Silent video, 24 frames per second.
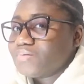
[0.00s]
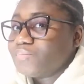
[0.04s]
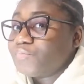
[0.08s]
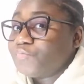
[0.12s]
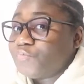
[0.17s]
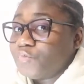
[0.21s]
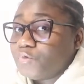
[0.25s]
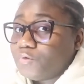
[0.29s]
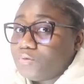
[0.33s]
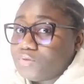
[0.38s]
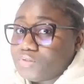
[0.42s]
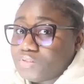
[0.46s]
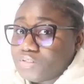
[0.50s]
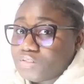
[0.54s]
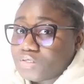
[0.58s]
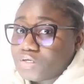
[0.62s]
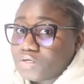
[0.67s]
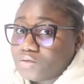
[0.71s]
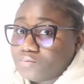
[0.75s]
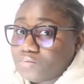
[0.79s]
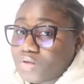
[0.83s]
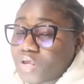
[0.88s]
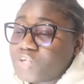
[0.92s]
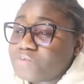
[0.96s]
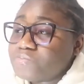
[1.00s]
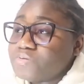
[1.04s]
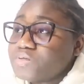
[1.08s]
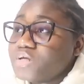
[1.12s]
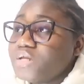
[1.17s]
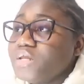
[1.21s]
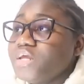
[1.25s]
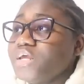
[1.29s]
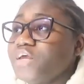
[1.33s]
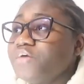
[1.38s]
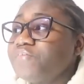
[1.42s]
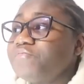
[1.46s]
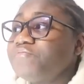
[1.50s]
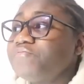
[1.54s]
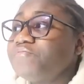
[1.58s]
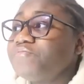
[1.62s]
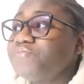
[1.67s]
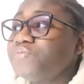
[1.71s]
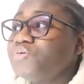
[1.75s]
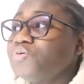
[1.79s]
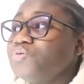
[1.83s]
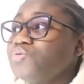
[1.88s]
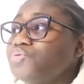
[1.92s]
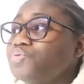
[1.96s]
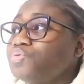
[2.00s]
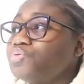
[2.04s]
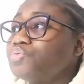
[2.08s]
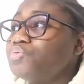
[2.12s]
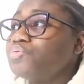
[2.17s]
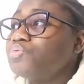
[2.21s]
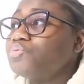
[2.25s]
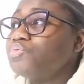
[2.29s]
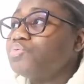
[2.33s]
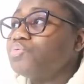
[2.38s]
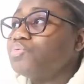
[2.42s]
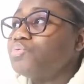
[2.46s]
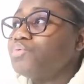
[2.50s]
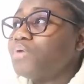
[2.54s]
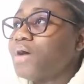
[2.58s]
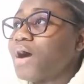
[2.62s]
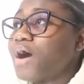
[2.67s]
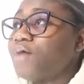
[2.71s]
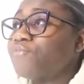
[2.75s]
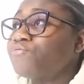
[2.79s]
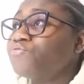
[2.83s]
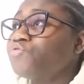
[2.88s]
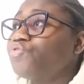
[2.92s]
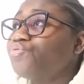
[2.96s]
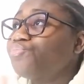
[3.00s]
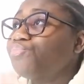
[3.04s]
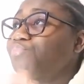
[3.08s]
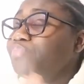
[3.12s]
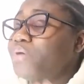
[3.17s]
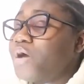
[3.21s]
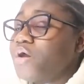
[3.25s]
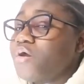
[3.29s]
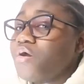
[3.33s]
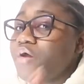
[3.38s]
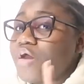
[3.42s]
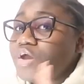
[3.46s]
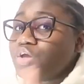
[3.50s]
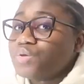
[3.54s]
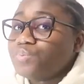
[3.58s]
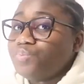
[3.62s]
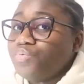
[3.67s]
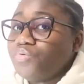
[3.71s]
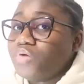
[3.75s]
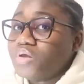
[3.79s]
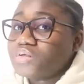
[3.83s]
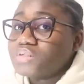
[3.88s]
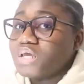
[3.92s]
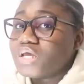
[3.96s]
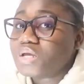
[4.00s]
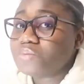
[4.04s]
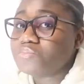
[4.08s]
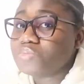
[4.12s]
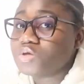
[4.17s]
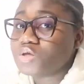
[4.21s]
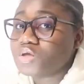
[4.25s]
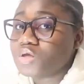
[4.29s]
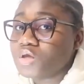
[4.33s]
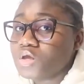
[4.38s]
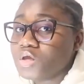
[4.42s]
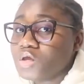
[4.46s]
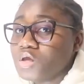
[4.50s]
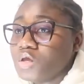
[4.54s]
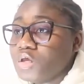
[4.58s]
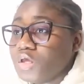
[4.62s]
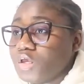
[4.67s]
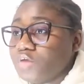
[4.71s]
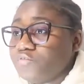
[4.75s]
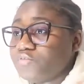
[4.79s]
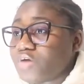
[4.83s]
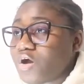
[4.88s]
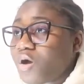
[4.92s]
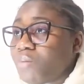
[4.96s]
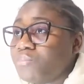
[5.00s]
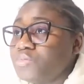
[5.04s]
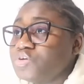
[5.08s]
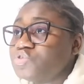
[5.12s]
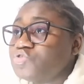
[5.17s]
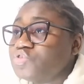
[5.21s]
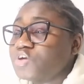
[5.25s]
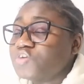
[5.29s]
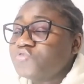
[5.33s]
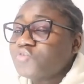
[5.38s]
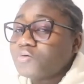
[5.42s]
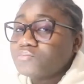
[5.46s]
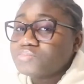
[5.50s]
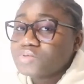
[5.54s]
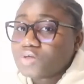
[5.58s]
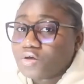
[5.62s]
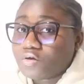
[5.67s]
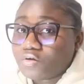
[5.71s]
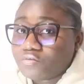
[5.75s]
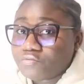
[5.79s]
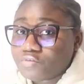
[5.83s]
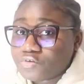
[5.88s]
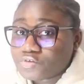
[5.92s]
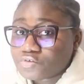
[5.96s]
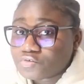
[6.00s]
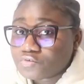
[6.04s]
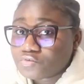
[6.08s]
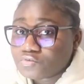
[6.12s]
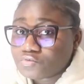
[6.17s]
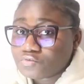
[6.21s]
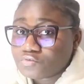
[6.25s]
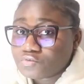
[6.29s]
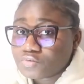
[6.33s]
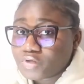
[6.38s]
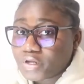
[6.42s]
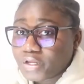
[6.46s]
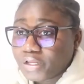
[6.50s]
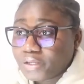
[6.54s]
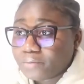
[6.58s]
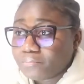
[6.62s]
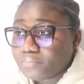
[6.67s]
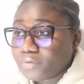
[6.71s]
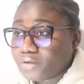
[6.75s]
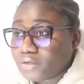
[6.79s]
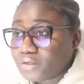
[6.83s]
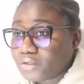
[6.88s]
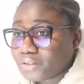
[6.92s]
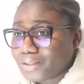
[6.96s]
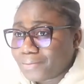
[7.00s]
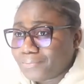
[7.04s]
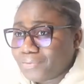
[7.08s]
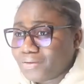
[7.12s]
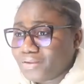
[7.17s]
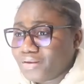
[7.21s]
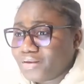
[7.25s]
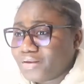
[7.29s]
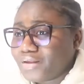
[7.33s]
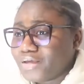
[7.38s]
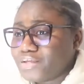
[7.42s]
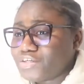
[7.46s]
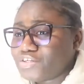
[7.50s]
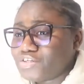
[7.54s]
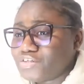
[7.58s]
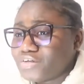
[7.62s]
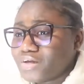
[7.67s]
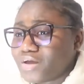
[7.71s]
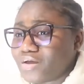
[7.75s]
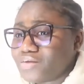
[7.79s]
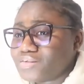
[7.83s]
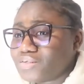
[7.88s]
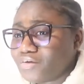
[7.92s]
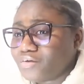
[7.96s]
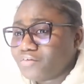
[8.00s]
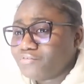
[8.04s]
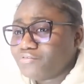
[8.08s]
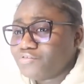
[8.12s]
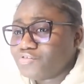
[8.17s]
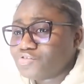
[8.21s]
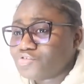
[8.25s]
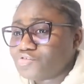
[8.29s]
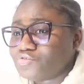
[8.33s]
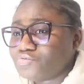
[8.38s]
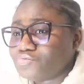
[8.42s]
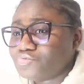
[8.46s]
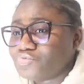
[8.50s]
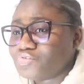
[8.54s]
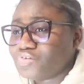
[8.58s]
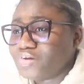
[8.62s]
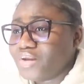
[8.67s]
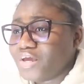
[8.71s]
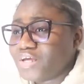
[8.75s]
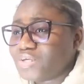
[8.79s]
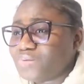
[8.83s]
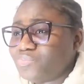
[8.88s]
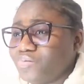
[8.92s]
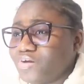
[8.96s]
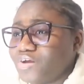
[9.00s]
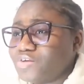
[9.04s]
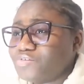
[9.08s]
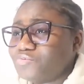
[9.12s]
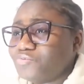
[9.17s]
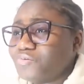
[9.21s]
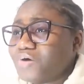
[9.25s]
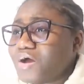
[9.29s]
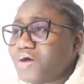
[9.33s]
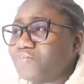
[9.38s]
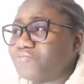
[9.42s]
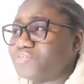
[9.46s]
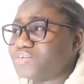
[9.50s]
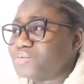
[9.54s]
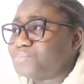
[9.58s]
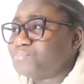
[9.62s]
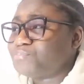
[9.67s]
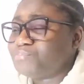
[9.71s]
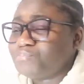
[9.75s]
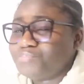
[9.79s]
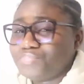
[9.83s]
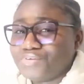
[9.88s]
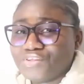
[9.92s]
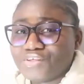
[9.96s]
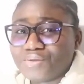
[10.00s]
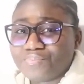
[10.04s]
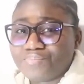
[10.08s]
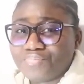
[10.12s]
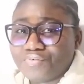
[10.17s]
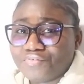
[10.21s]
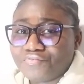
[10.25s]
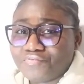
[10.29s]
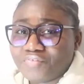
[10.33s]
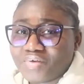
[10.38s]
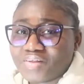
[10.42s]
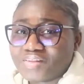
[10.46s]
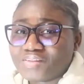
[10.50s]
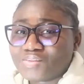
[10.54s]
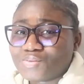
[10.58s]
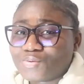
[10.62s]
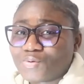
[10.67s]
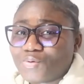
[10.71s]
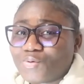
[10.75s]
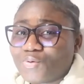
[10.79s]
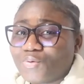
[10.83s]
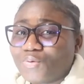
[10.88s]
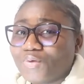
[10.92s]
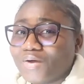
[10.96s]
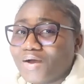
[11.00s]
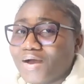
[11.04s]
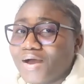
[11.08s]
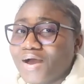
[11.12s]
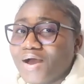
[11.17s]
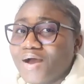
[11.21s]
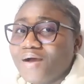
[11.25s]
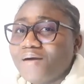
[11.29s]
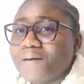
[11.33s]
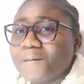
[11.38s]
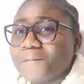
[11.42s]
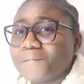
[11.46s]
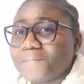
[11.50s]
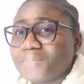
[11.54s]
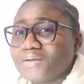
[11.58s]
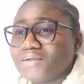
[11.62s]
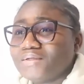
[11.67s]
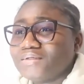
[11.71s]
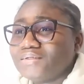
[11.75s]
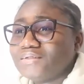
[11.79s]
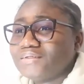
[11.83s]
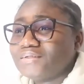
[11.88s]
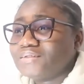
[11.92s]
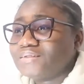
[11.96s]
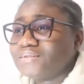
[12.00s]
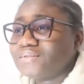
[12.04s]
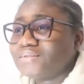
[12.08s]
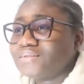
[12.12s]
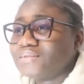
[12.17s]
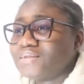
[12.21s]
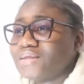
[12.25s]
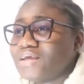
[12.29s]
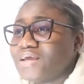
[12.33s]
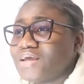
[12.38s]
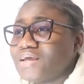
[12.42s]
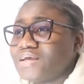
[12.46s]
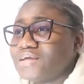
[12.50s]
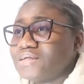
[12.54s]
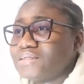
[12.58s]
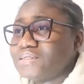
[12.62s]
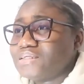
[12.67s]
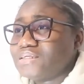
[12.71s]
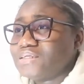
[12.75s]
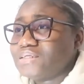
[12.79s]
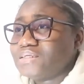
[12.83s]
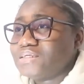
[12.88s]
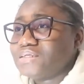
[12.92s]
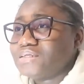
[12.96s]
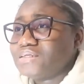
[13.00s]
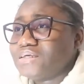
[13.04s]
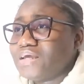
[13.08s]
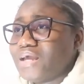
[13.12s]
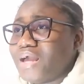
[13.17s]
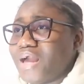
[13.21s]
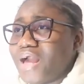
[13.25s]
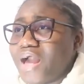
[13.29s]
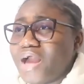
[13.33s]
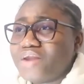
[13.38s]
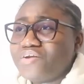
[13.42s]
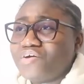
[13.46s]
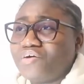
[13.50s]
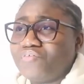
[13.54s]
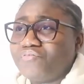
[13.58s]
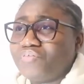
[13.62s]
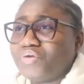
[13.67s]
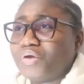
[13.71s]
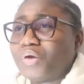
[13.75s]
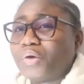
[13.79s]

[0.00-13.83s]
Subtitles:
volunteer, especially if you have no prior experience like me. If you're coming straight from secondary school like me, I mean in Nigeria, secondary school, the only experience we'll have is being a prefect or being the head of a